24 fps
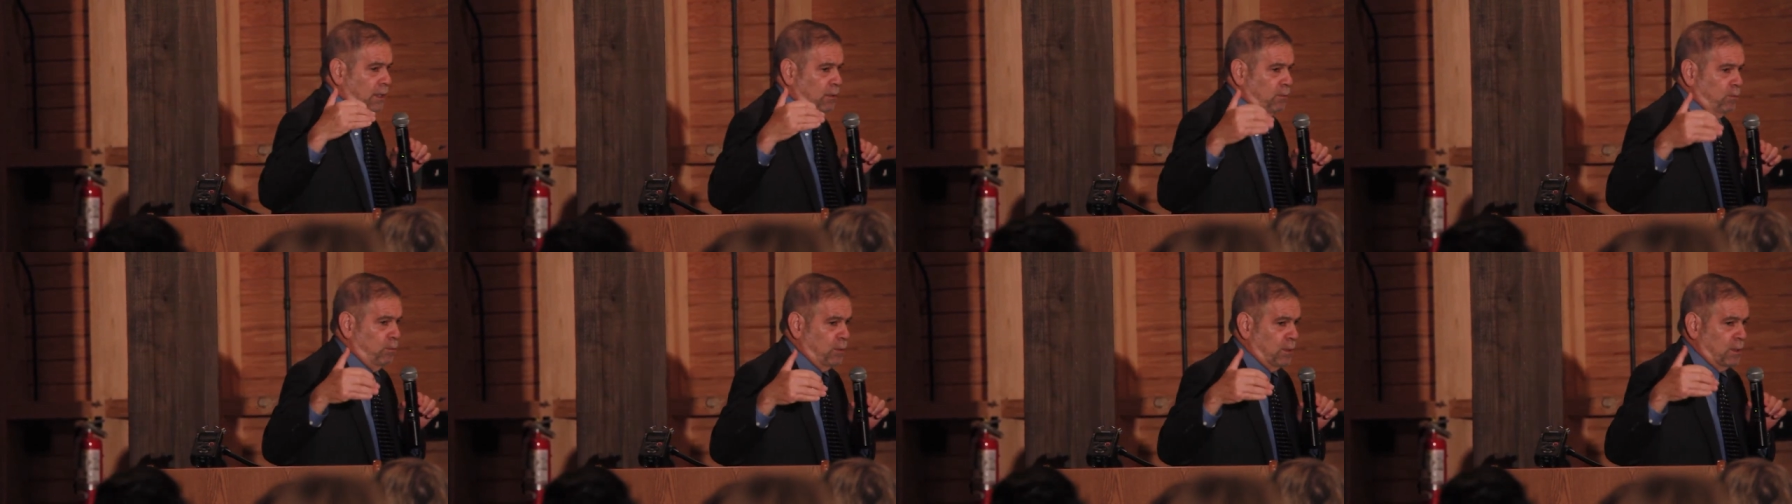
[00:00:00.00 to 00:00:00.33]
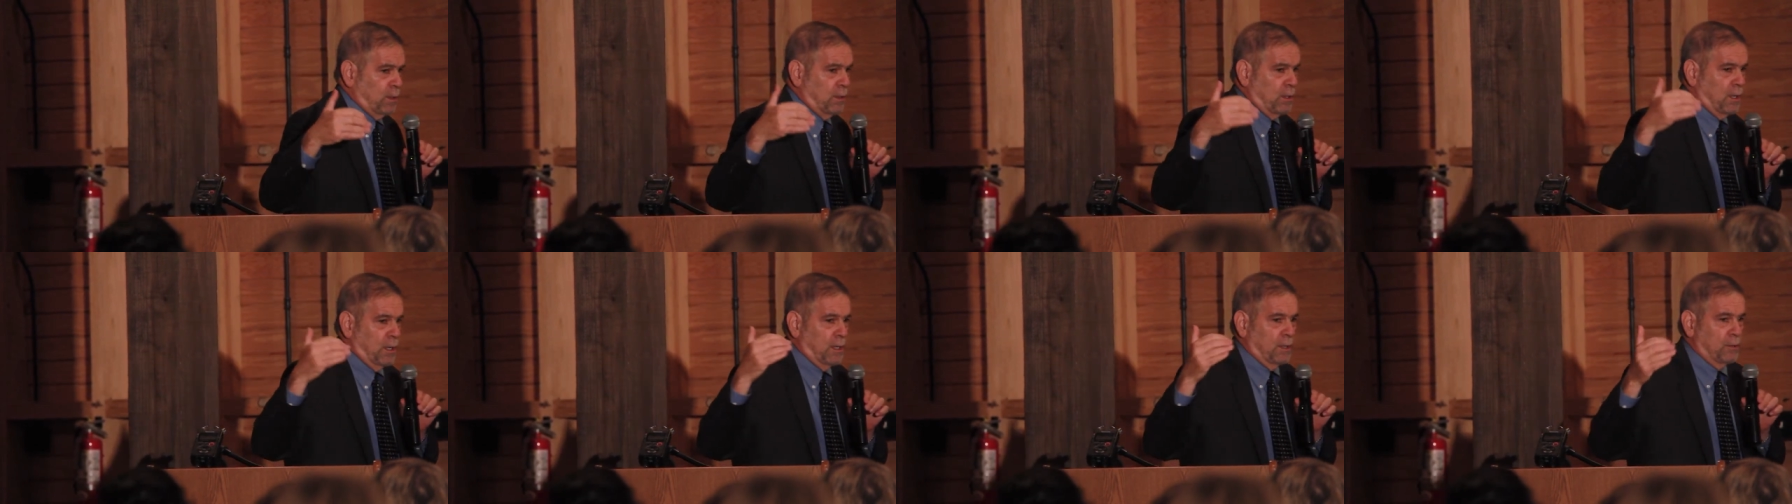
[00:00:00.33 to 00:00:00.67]
in
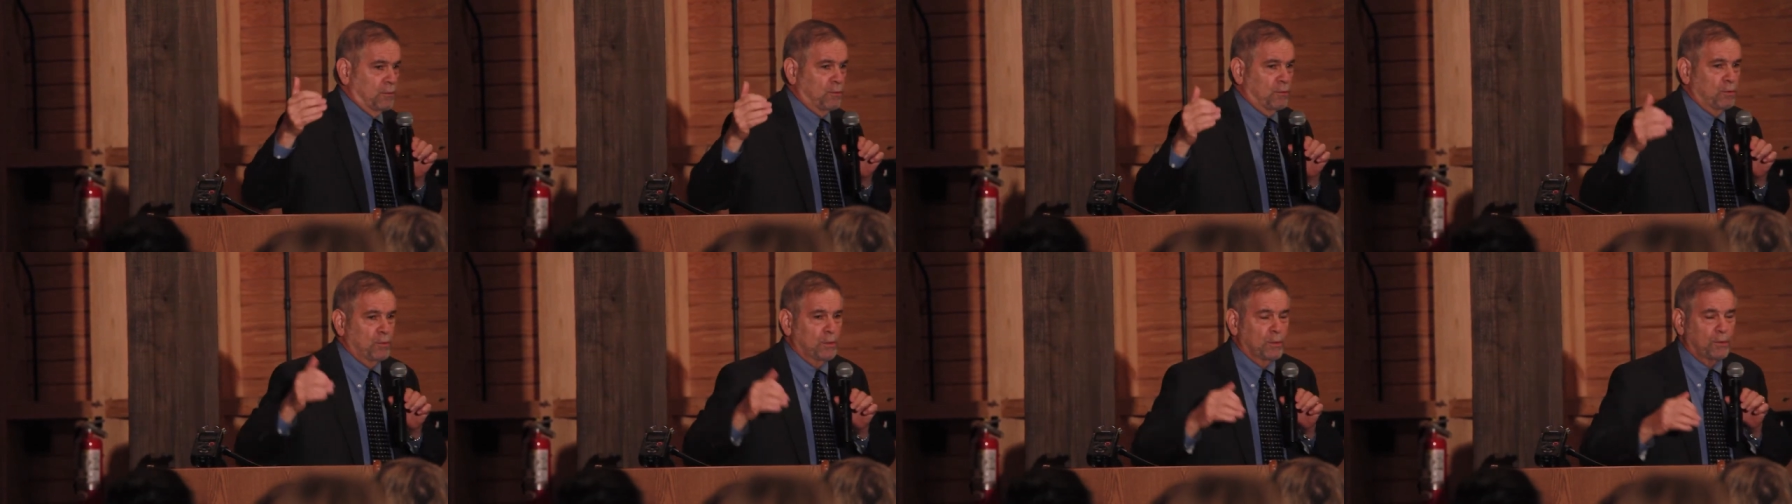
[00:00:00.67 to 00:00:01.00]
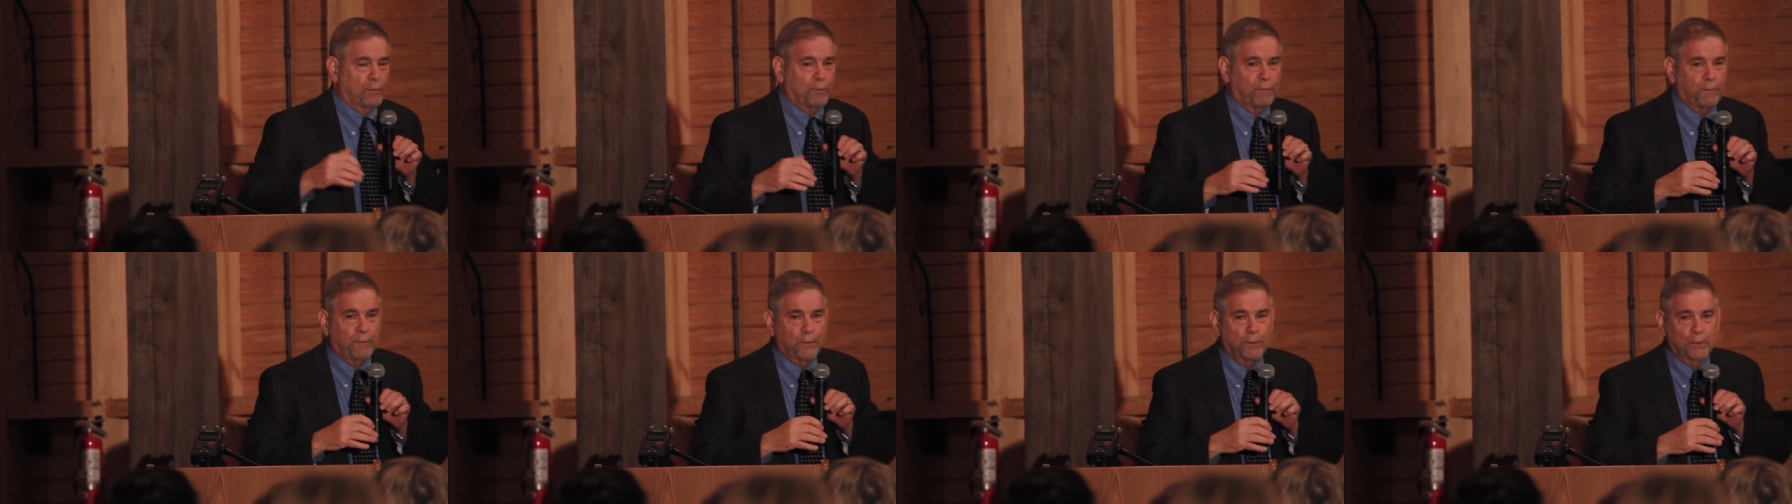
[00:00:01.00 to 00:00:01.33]
regard to
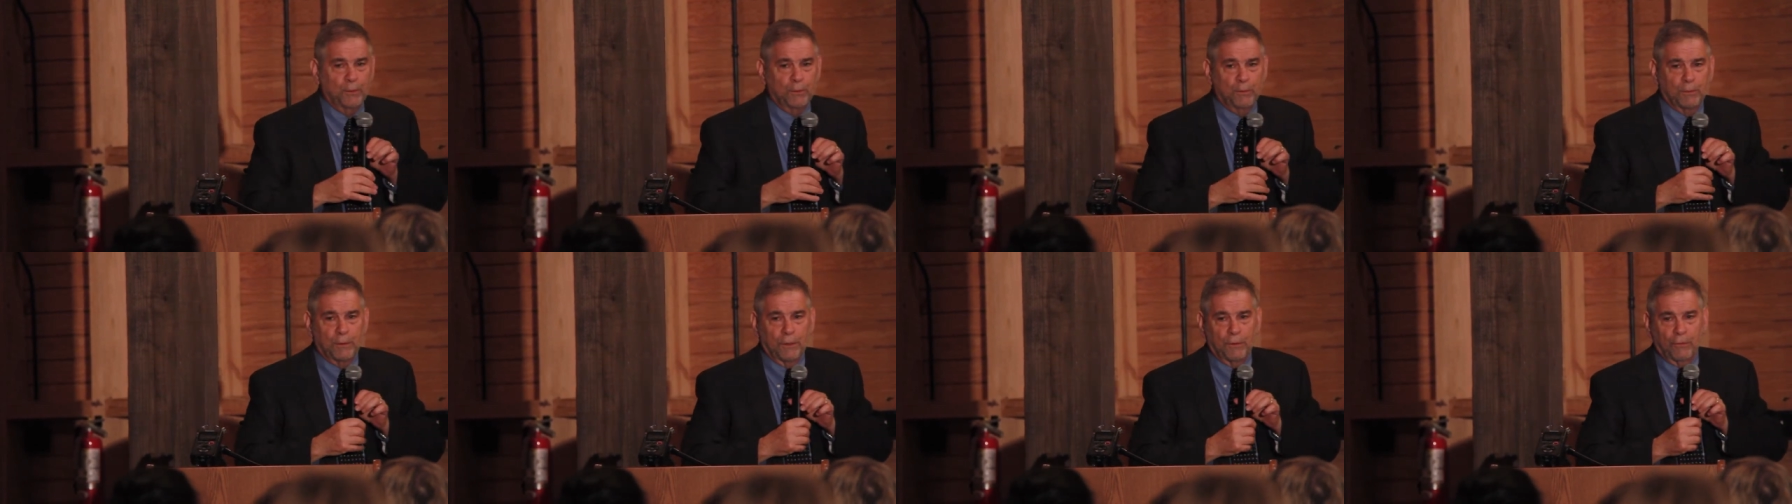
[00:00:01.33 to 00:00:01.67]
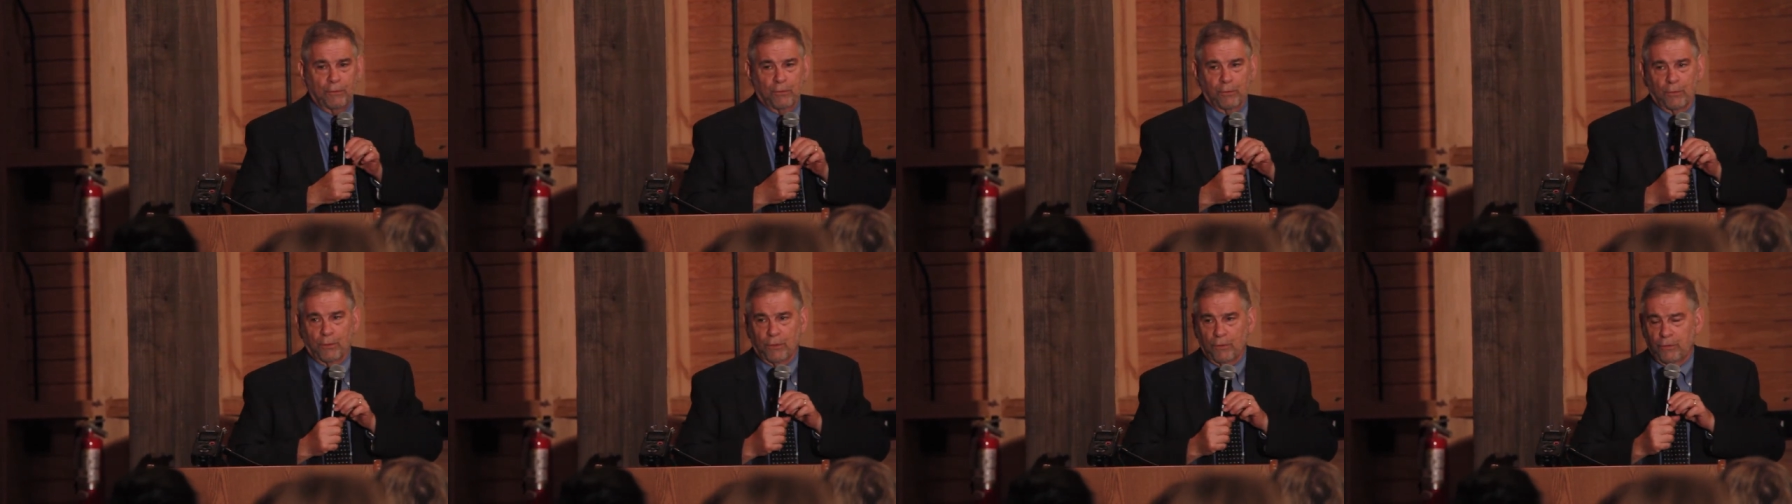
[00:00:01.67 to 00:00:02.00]
its food
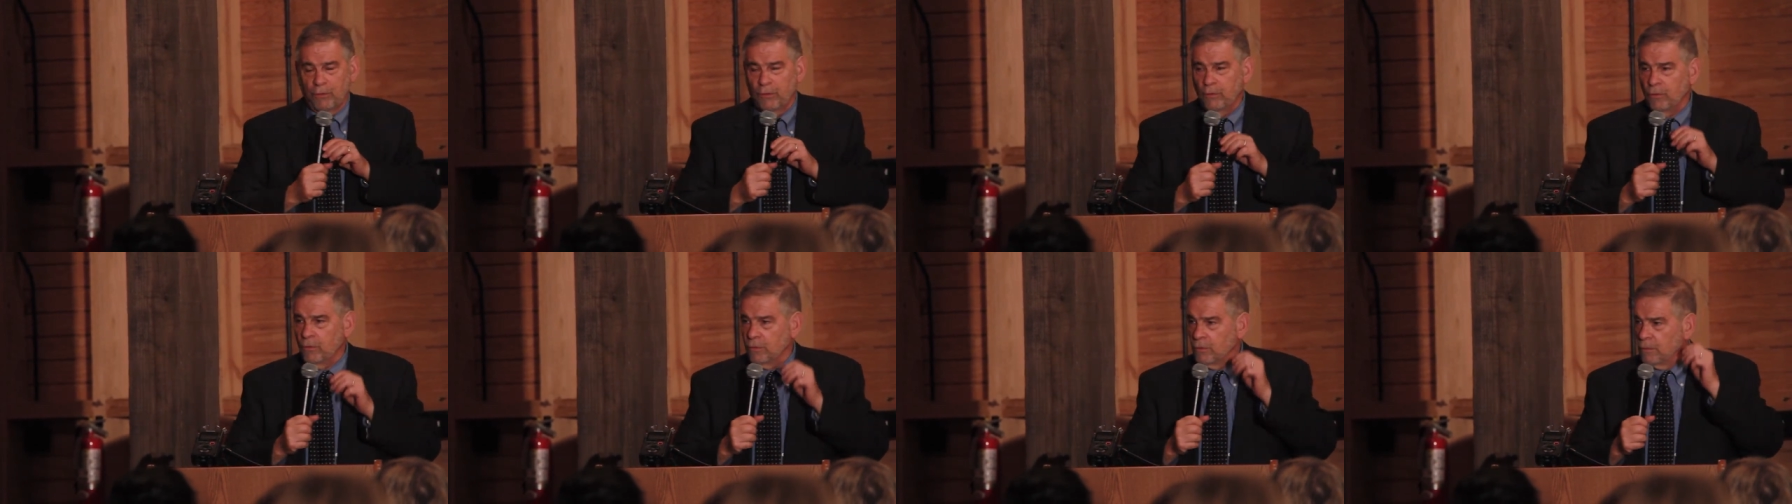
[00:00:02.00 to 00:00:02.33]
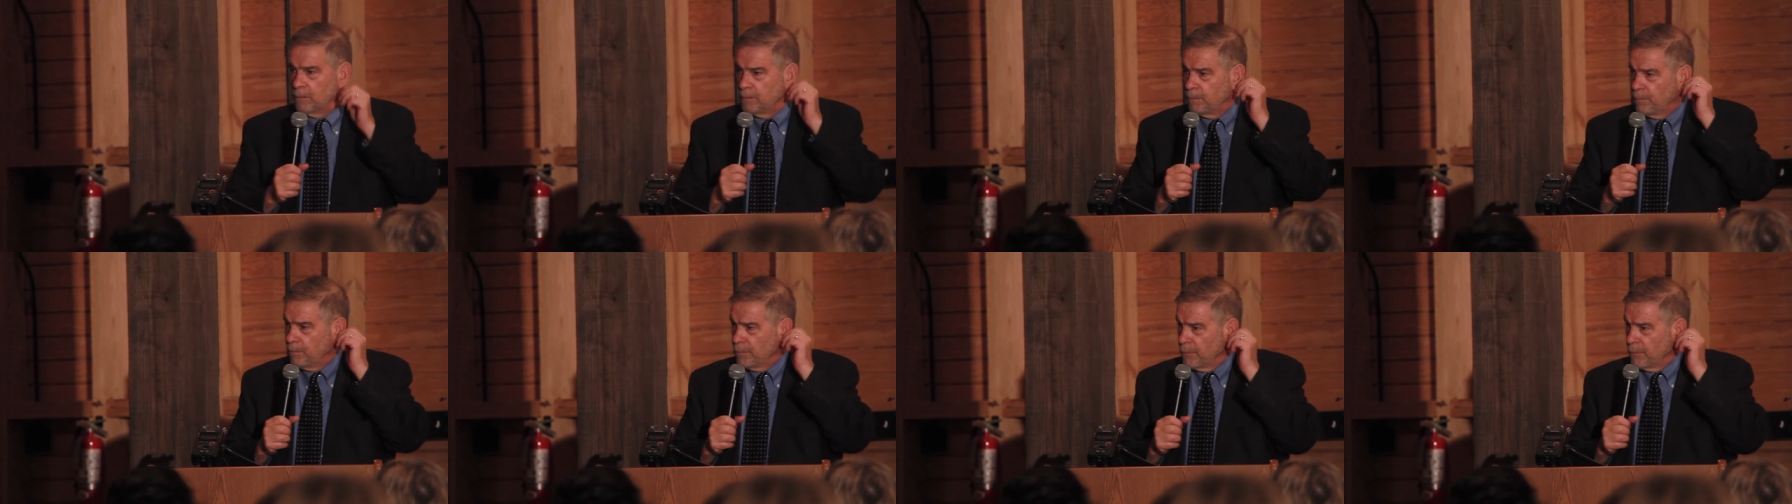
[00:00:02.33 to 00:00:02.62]
resources.